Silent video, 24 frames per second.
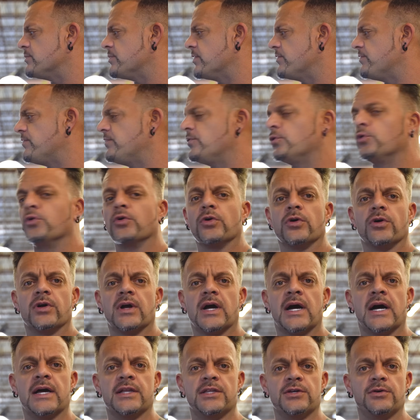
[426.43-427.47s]
before
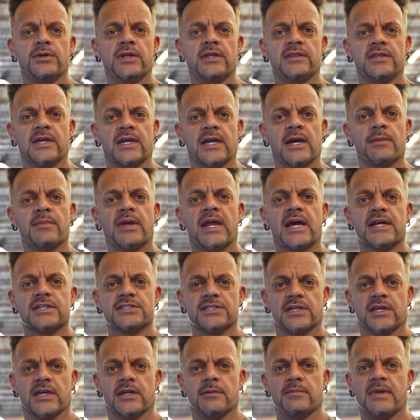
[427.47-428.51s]
I do anything, I'm
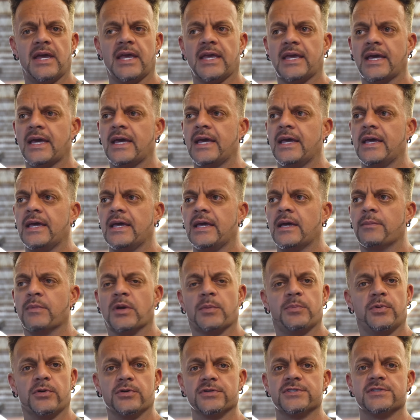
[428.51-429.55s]
actually going
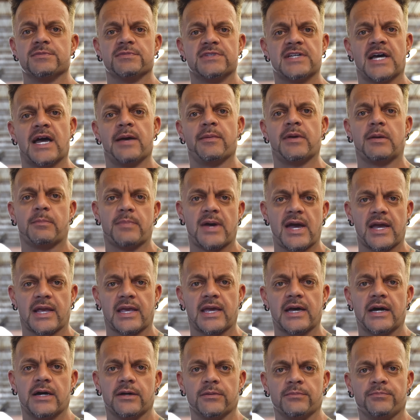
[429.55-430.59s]
to pull some timing back
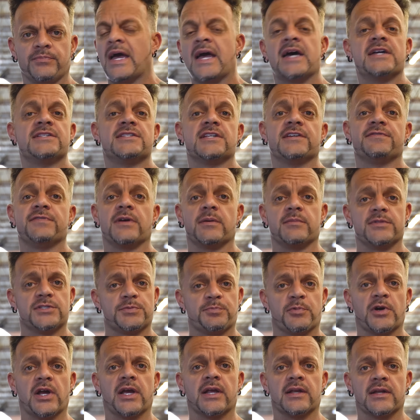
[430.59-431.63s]
out as if I'm
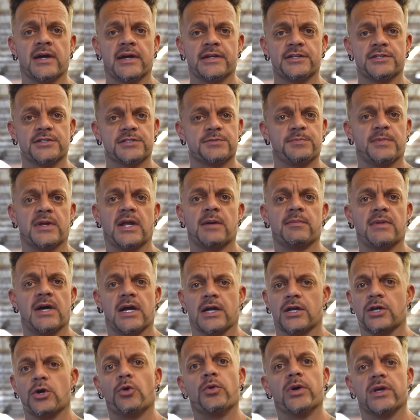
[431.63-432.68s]
spraying nitrous, but I'm
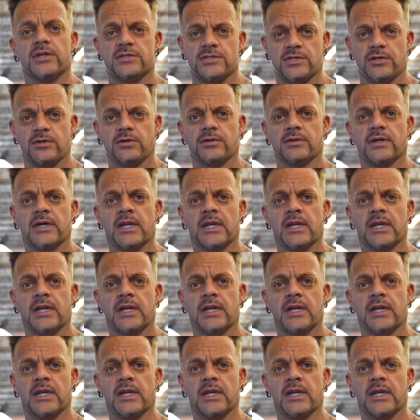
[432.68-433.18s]
not going to.